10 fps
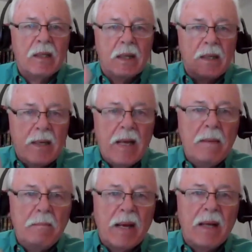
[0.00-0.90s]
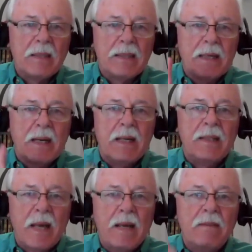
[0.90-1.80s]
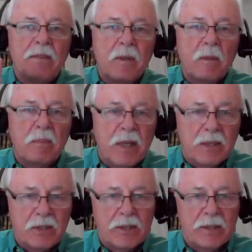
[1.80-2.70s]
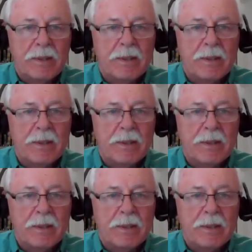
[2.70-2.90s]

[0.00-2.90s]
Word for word: The name Palestine came from the Brits.